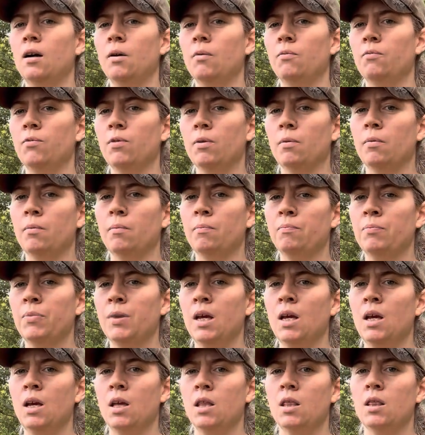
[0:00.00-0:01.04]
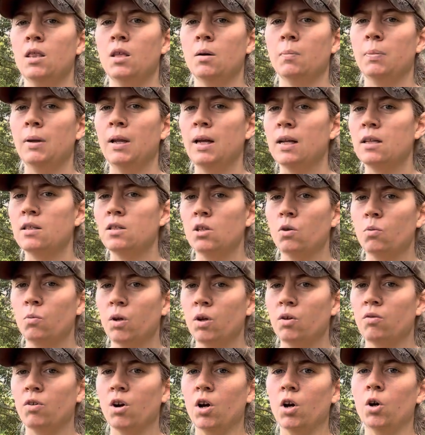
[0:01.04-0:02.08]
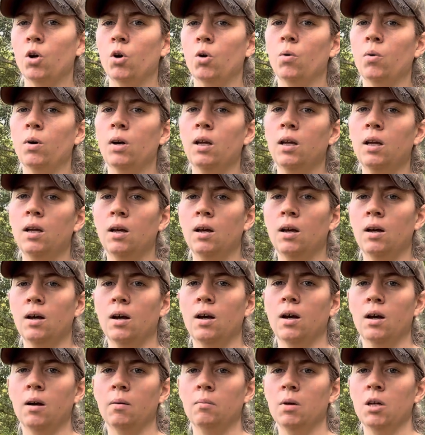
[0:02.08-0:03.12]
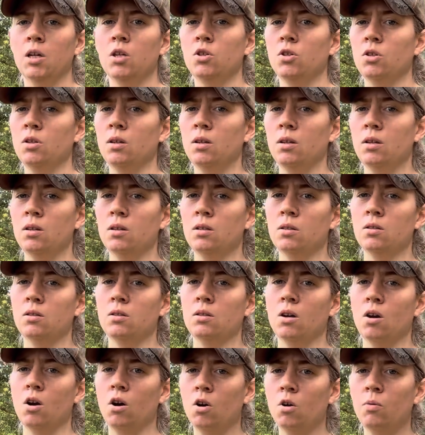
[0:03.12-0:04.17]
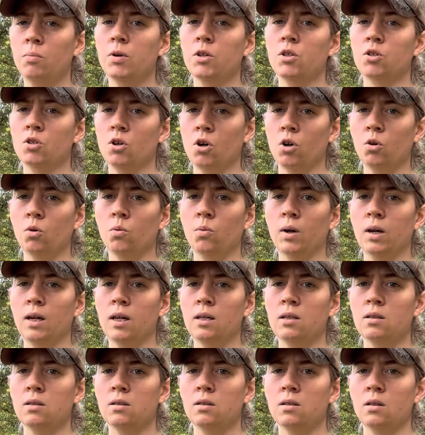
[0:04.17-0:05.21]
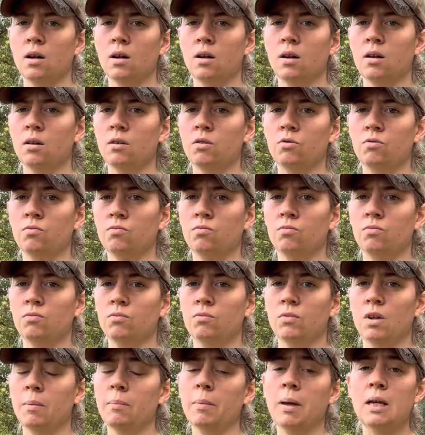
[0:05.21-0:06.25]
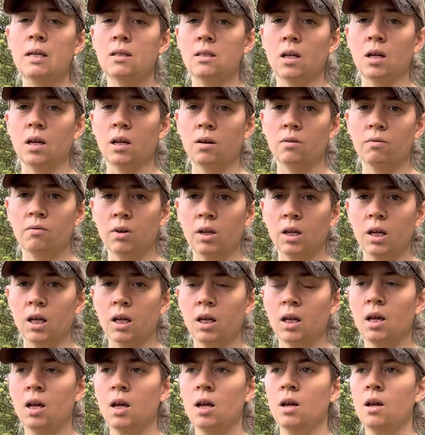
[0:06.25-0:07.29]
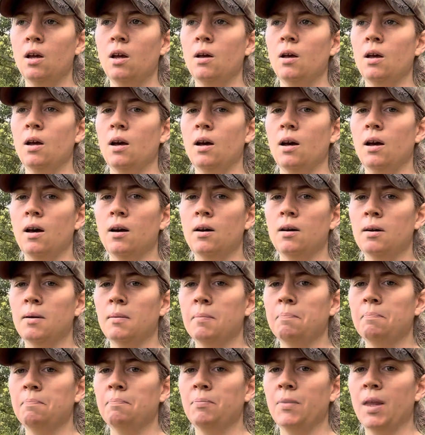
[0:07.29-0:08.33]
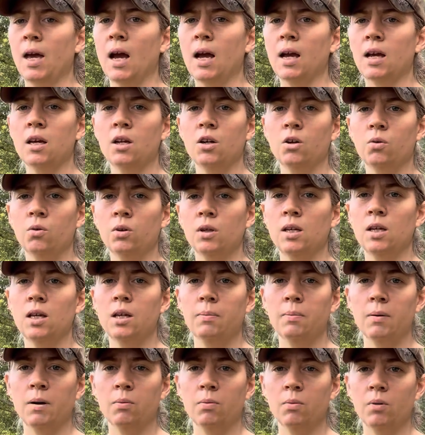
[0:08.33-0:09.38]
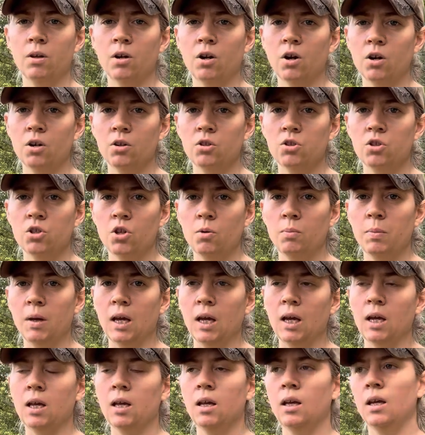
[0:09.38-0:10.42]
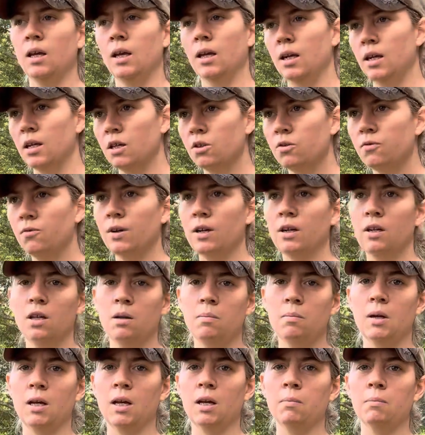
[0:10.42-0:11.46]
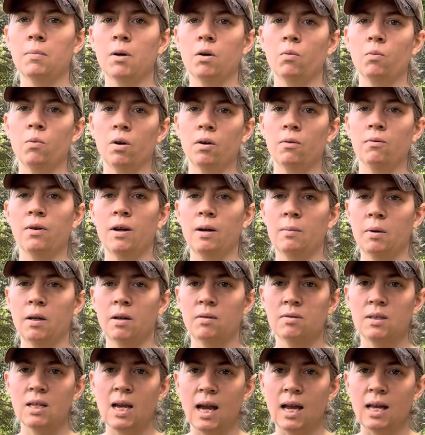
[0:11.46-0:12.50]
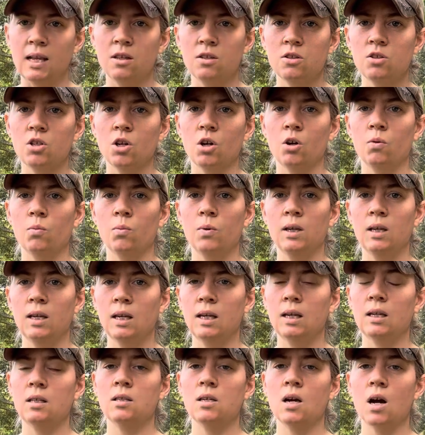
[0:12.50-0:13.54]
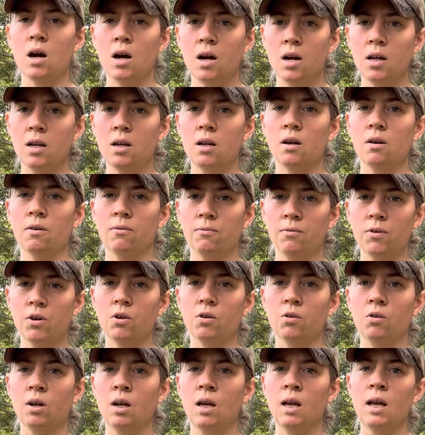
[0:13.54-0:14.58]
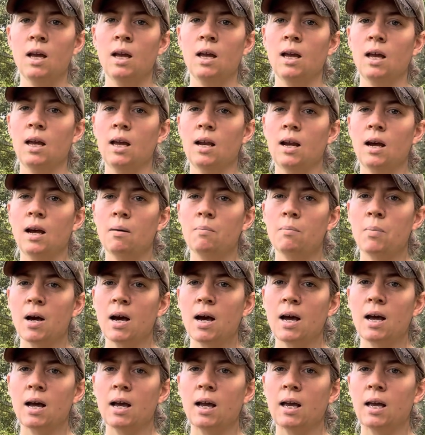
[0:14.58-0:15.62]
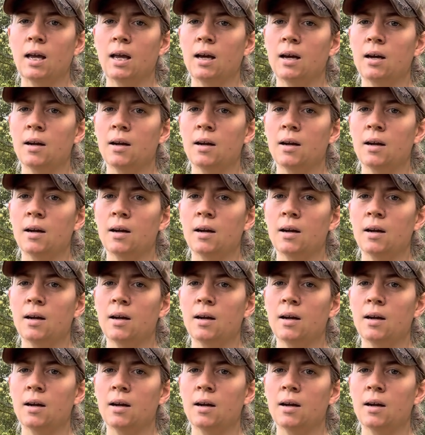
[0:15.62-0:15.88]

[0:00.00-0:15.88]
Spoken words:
from the plants that we grow is almost always amazing, really. I can only keep up with a garden so big. It is fairly big, but we're a family of 10, so we need a ton of food. And I buy